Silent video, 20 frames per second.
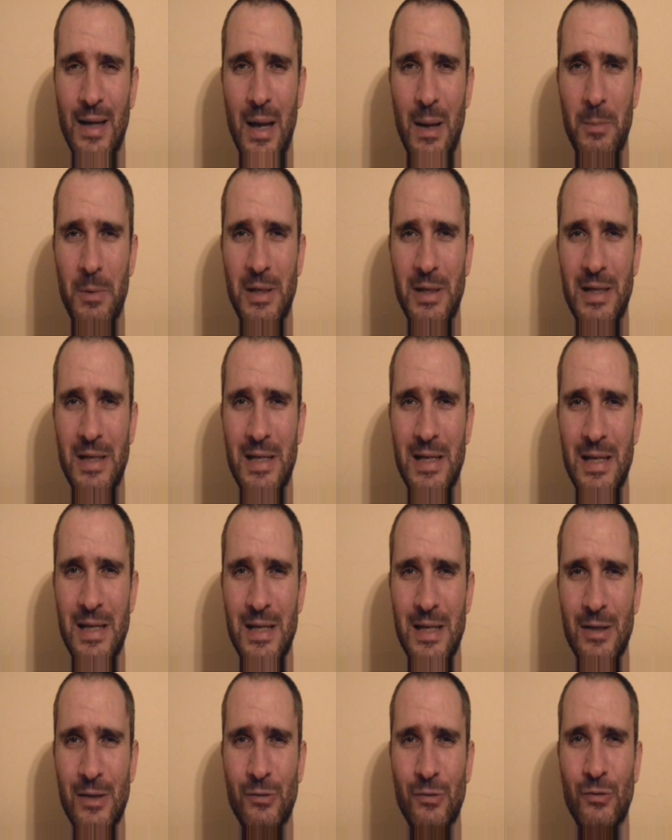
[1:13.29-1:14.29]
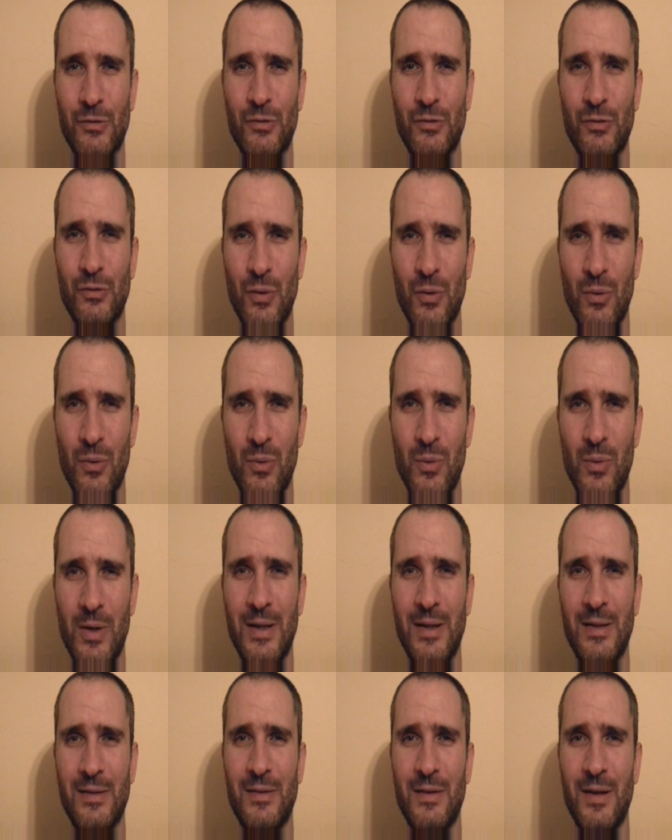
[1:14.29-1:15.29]
I mean, he is so
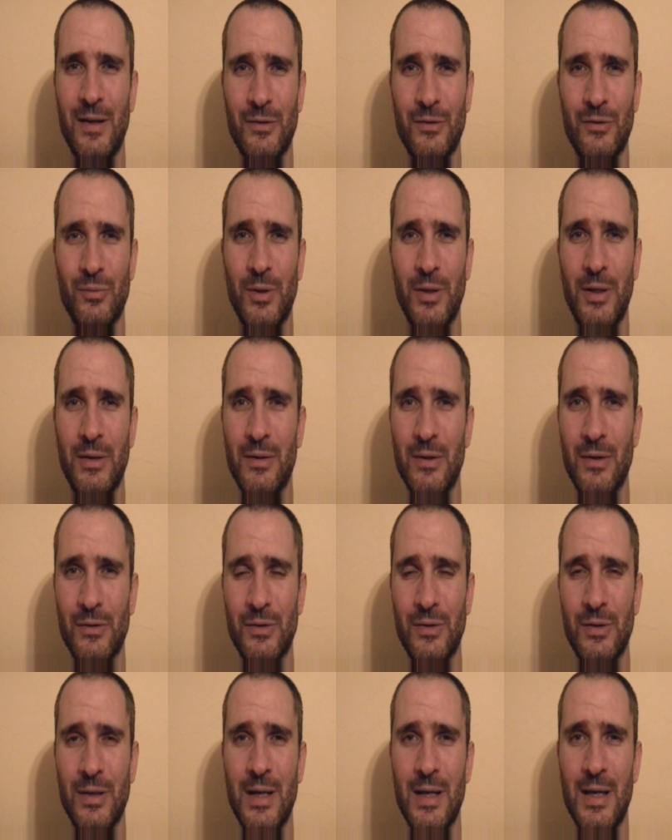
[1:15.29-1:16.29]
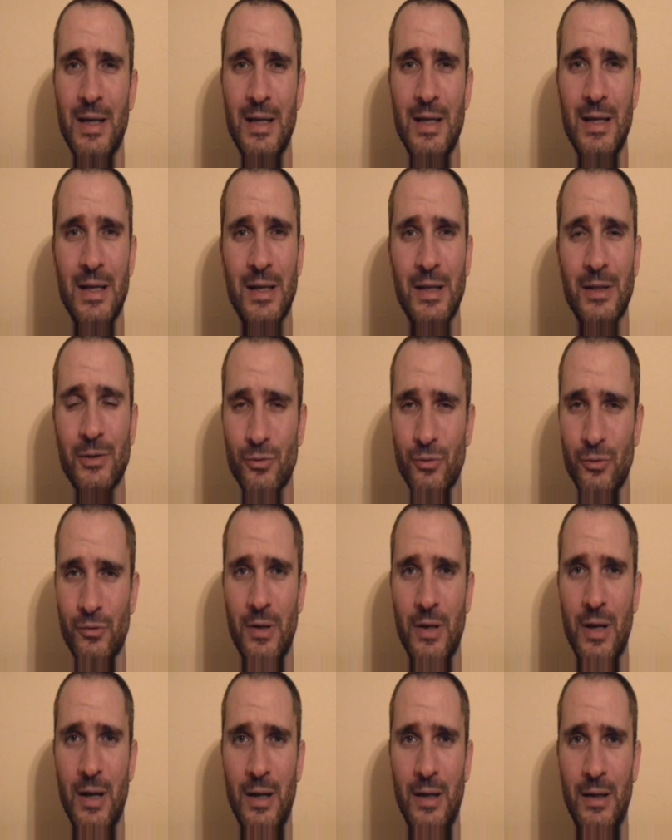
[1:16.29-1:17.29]
intense when he does it. He injures
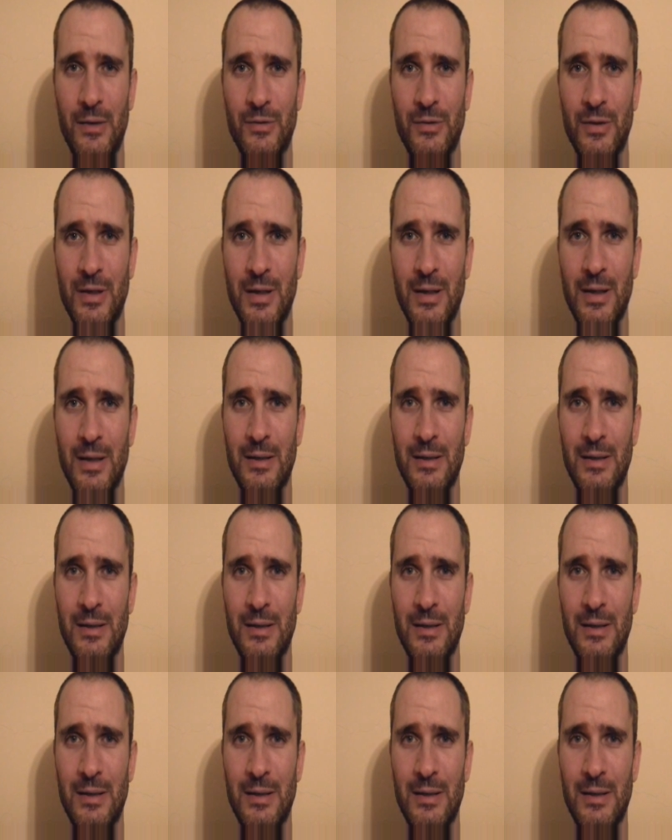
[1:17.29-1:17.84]
guys,